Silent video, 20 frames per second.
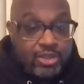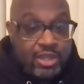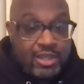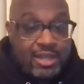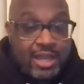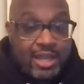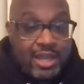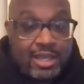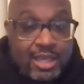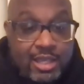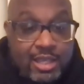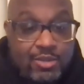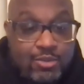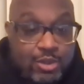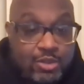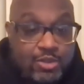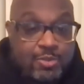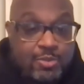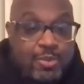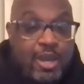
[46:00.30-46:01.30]
thing that kids
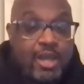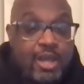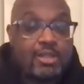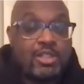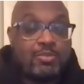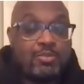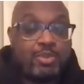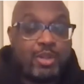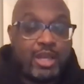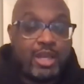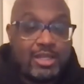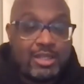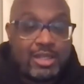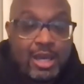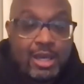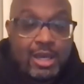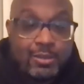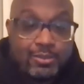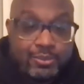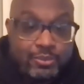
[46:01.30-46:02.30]
respect is playing
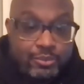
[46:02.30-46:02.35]
time.